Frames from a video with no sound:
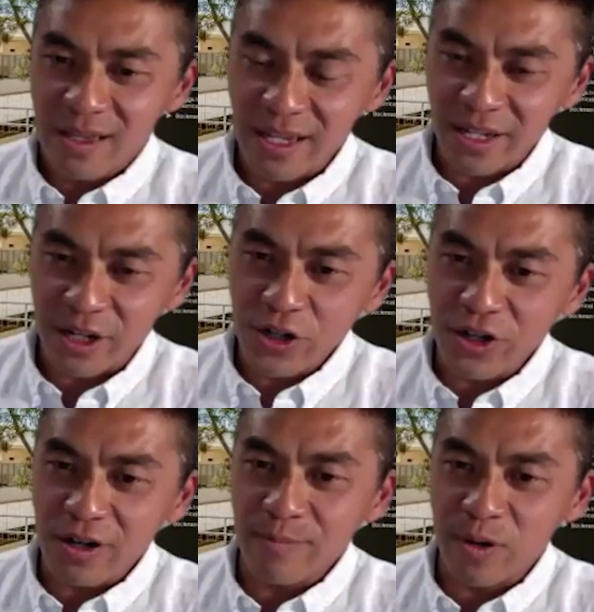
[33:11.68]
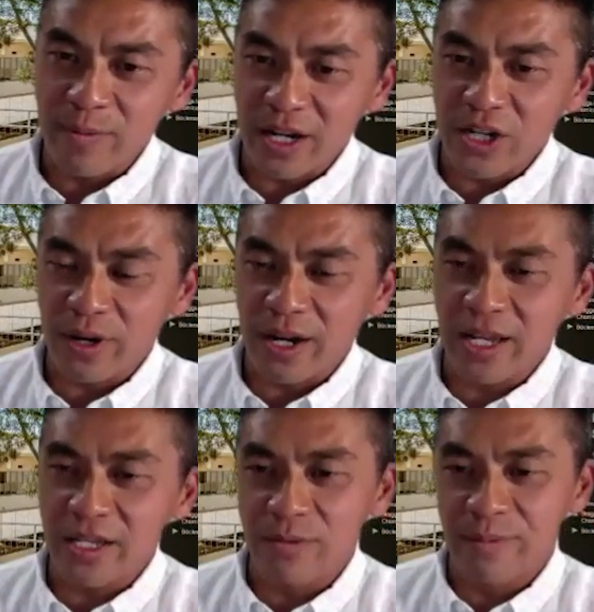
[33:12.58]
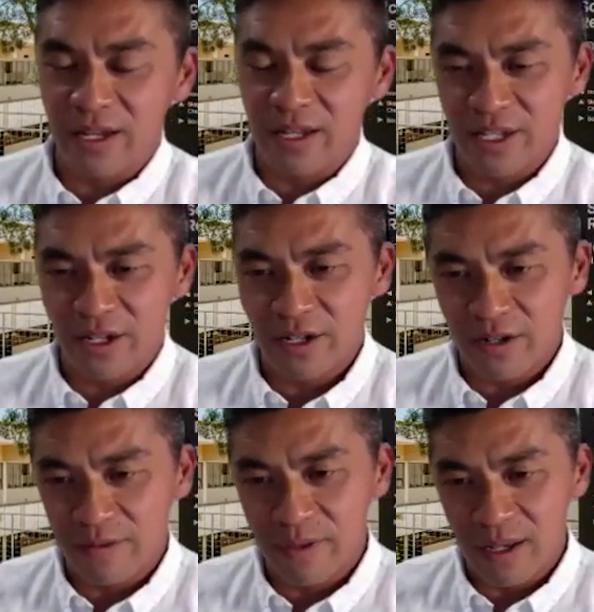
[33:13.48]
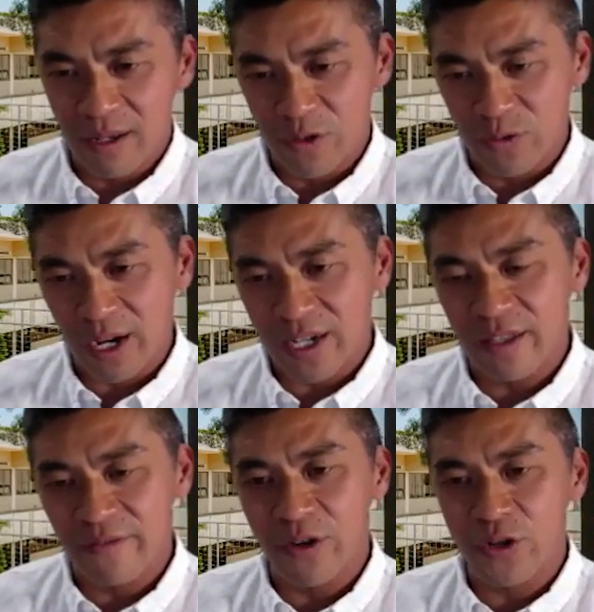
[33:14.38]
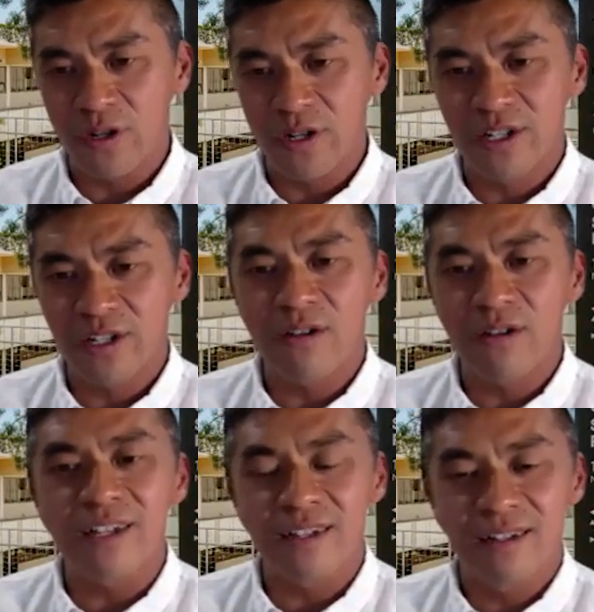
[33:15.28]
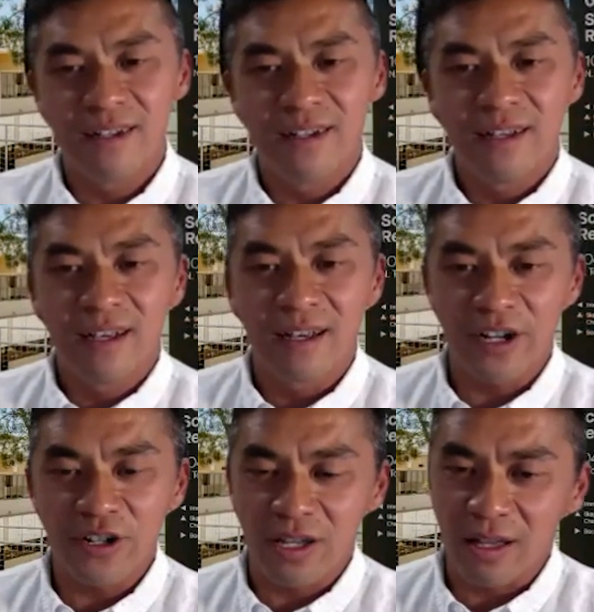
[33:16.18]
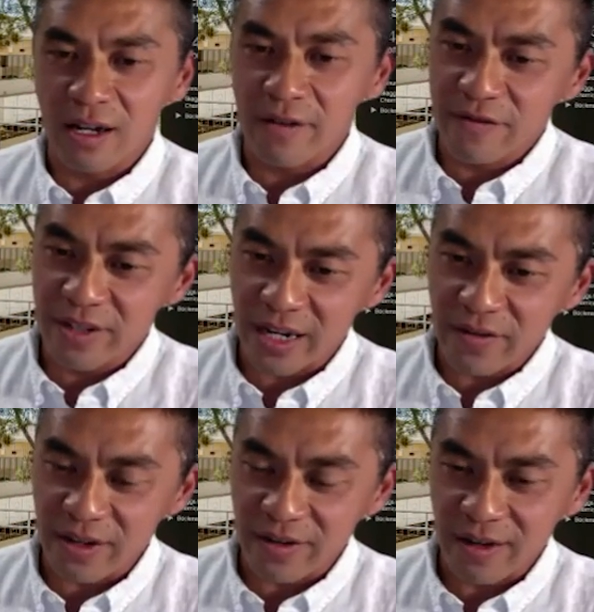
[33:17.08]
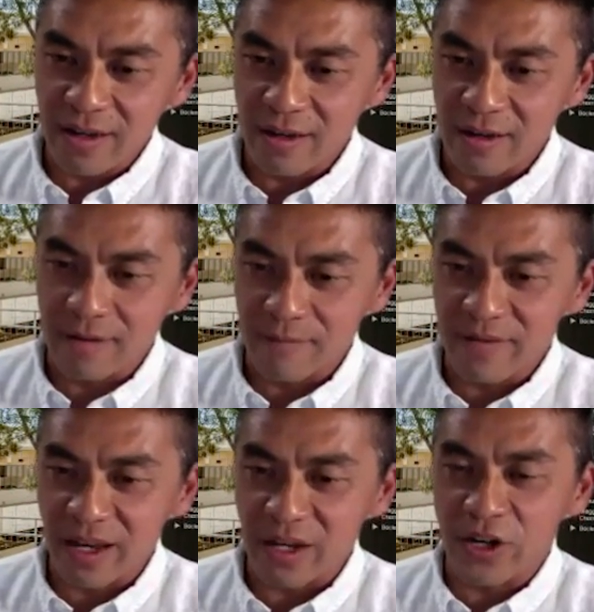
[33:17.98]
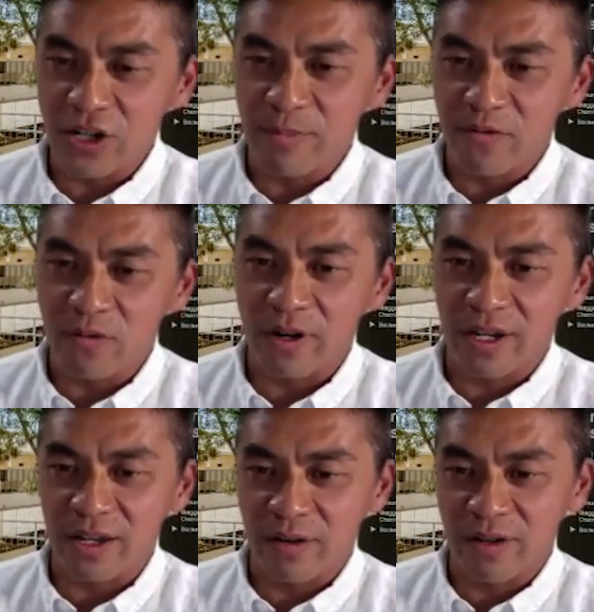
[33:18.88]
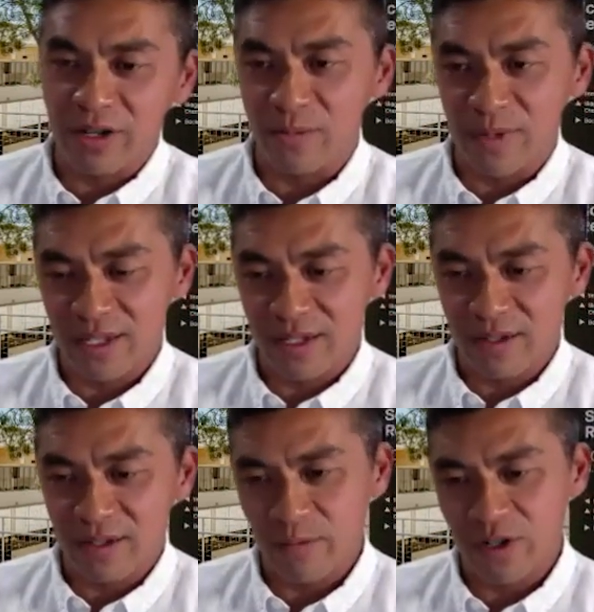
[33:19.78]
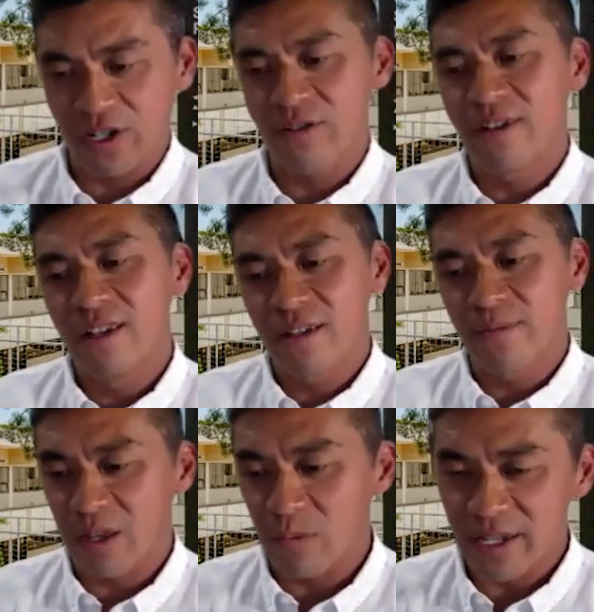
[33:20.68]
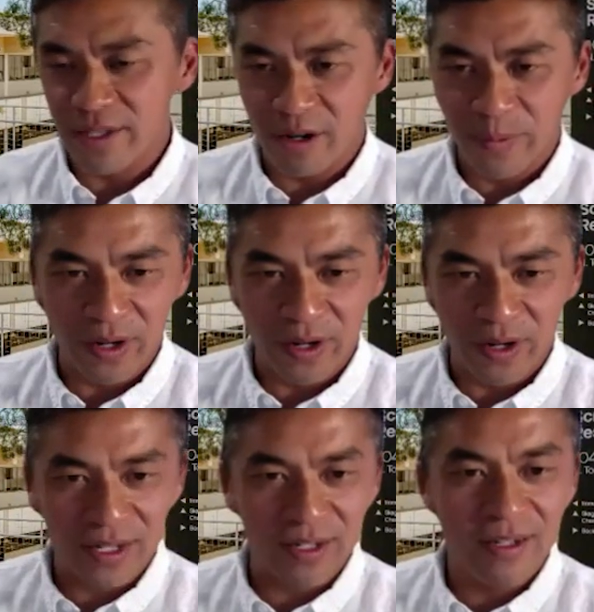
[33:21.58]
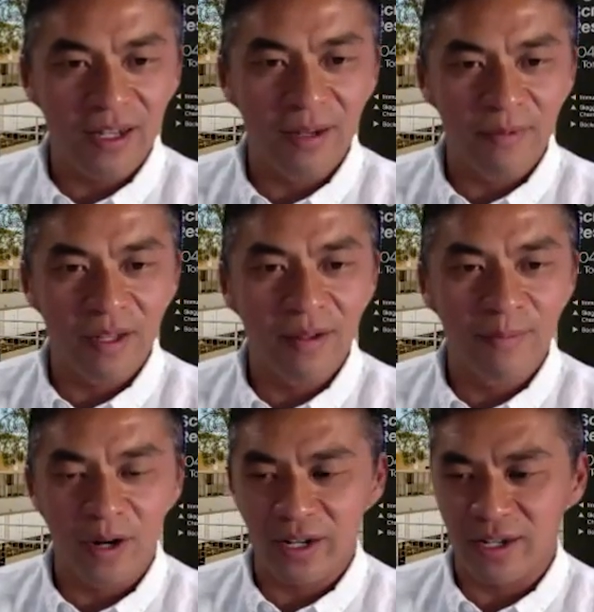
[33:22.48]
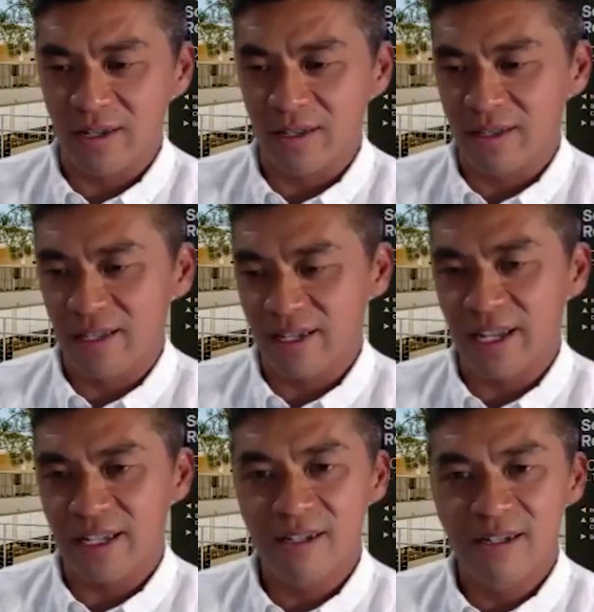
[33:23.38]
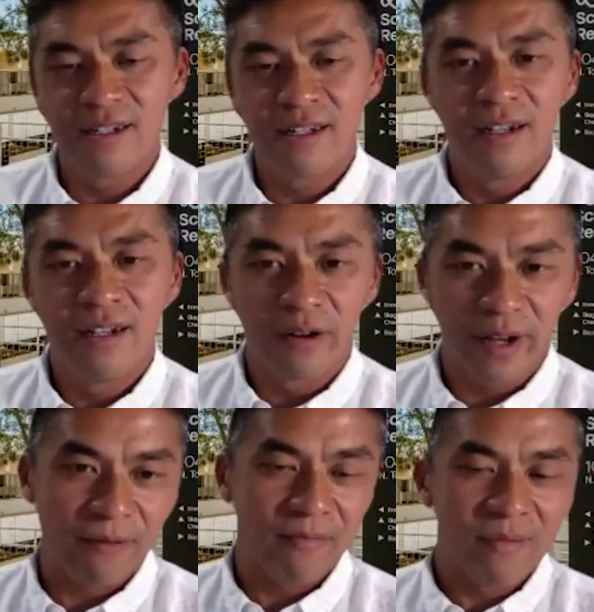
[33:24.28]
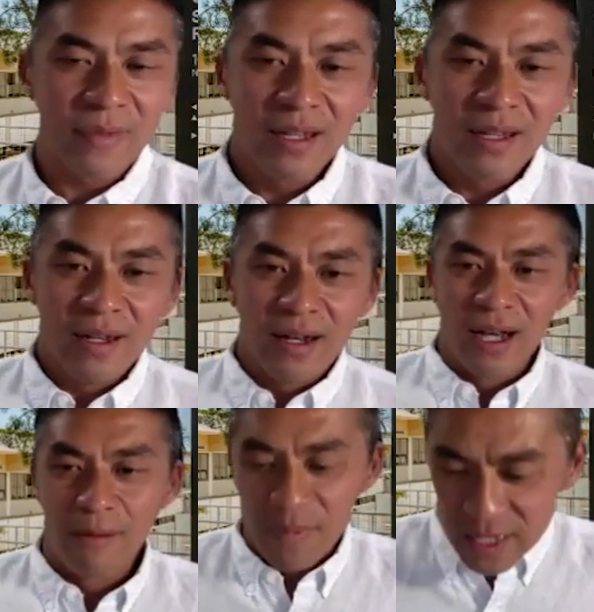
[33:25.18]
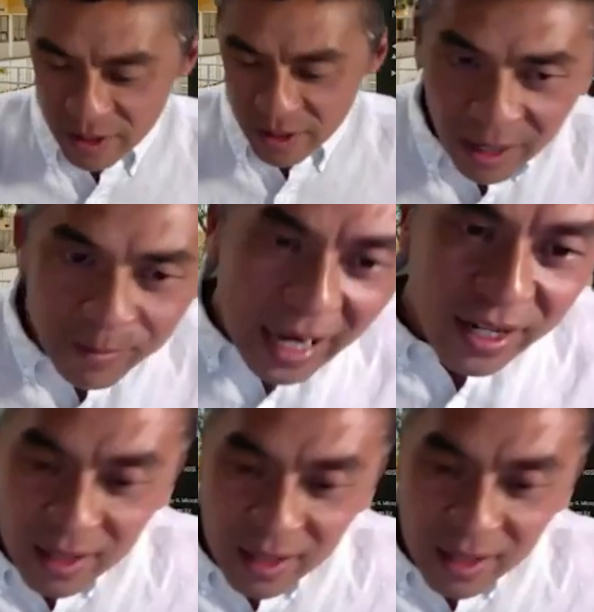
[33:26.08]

these engineered probiotic strains would be considered sort of um, drugs in the future and still need uh, actually a lot of safety um, evaluation before it can go into humans, okay, which is something that RISE Therapeutics is um, embarking on these days. Okay, um, so to come back to